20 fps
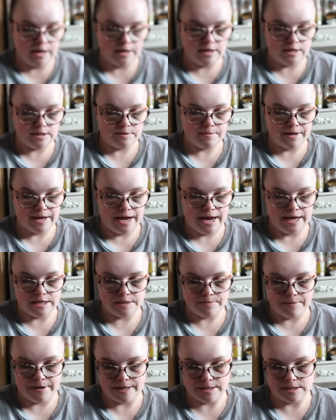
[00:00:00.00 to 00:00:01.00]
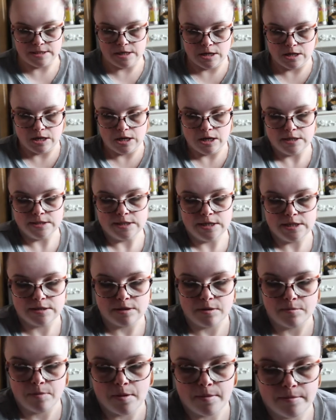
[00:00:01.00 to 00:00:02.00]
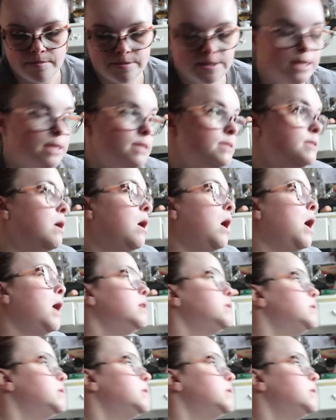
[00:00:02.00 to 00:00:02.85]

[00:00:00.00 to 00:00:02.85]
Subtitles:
These are my Kate Spade sunglasses. I'm gonna pop them down the side.